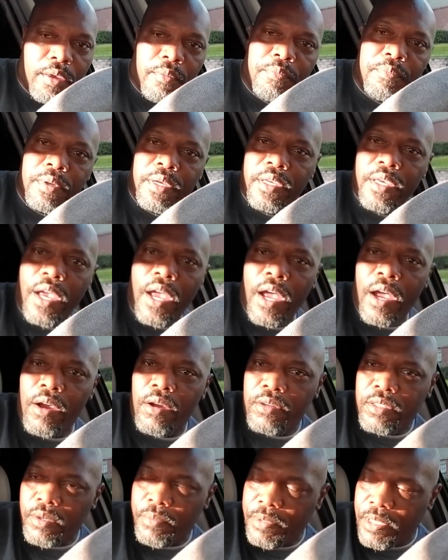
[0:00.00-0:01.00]
Big
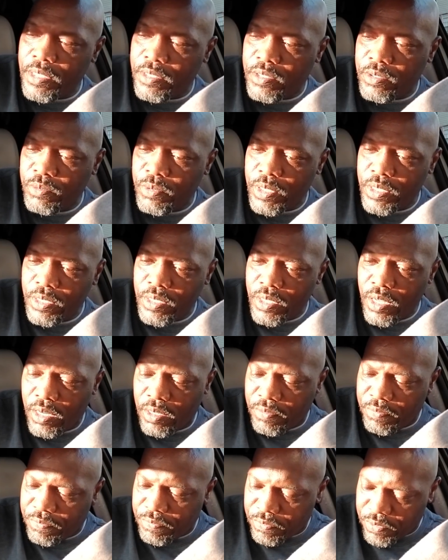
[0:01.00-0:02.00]
Al, coming at you with
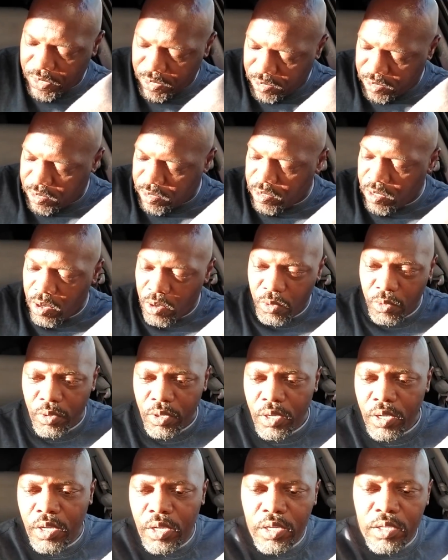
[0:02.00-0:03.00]
another video.
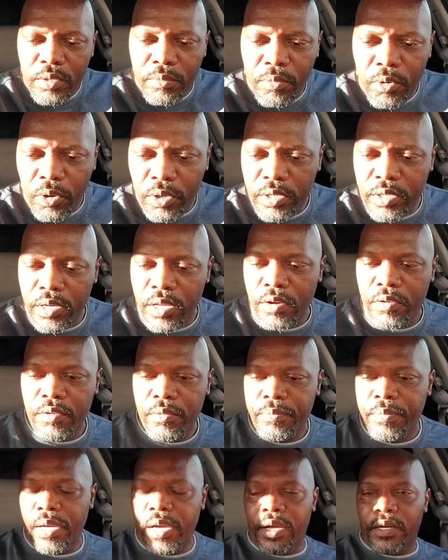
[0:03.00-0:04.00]
Good morning,
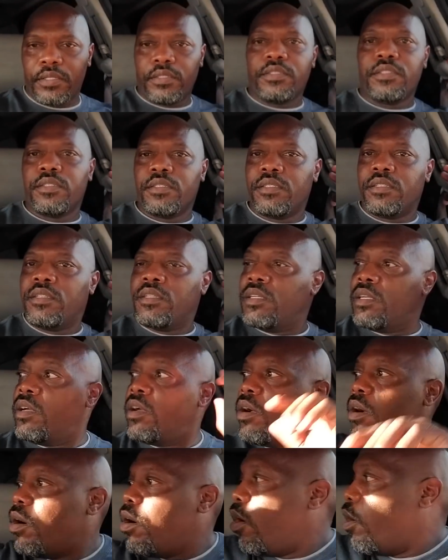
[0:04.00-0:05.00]
everybody.
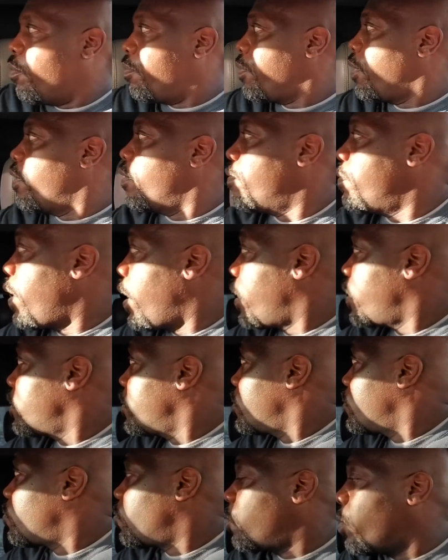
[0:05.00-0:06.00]
Hope everybody
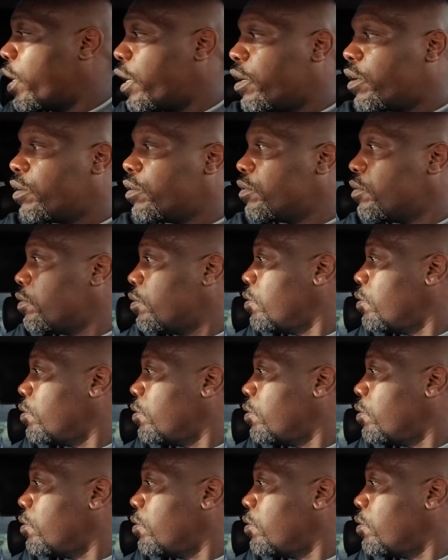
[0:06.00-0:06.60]
is well.